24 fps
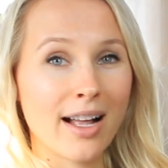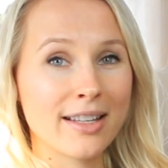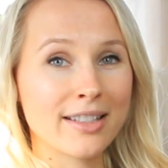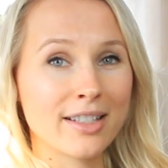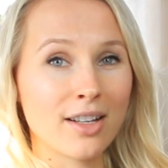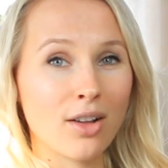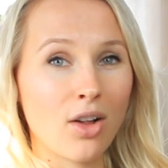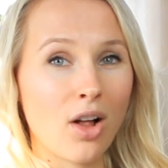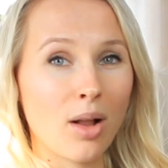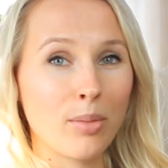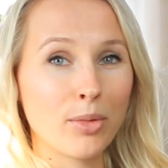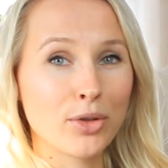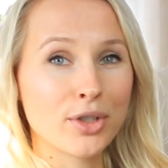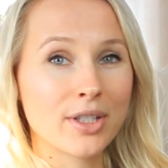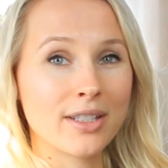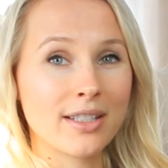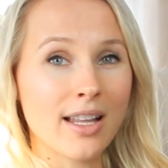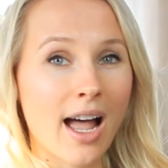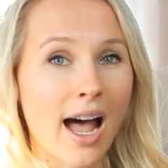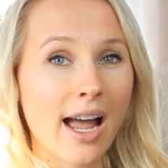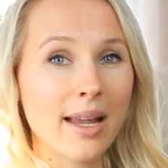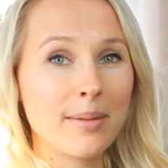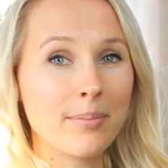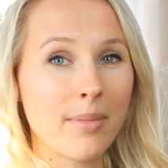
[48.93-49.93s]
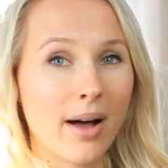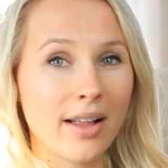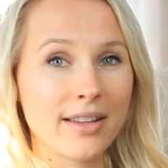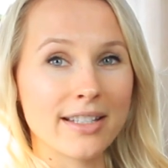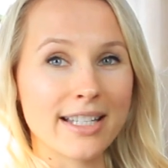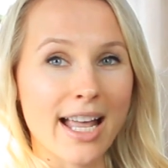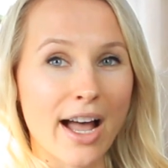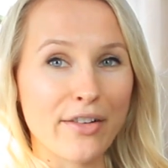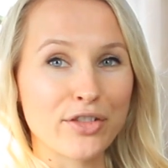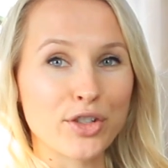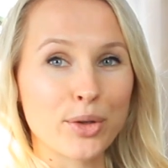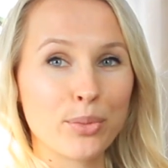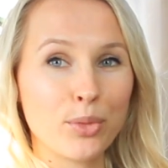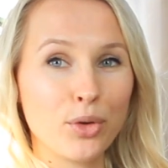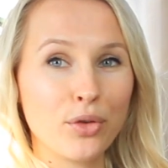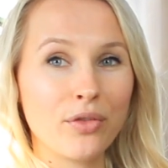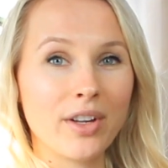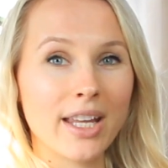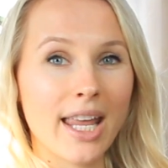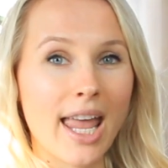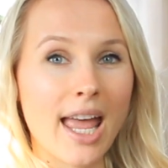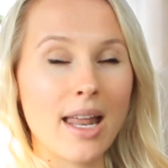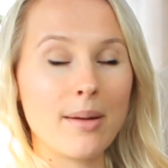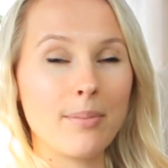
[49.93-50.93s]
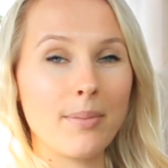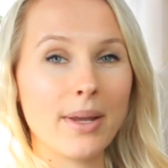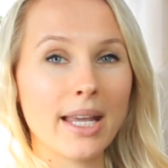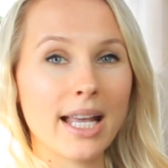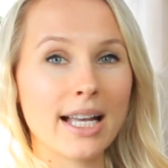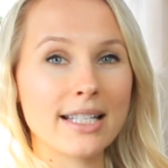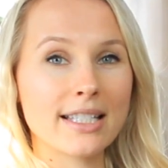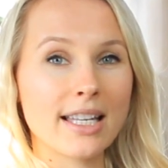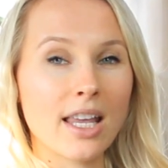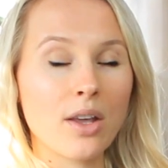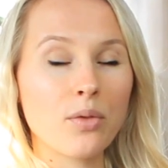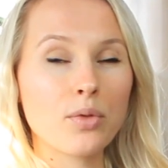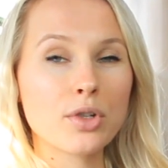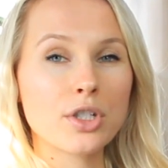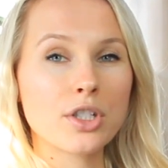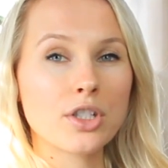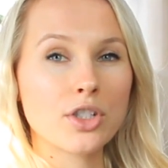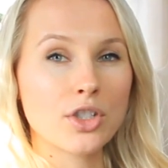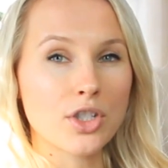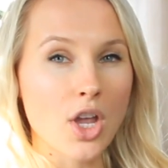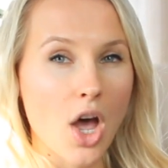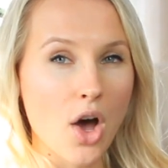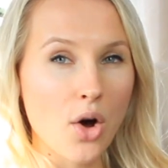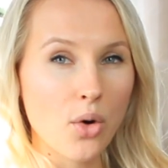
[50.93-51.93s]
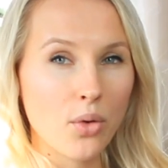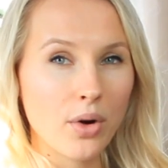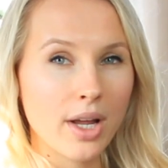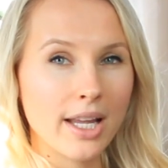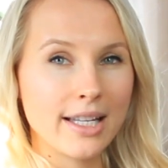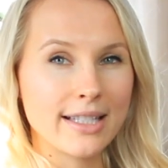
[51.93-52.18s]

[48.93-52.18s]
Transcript: until almost 9 months after moving in because it was so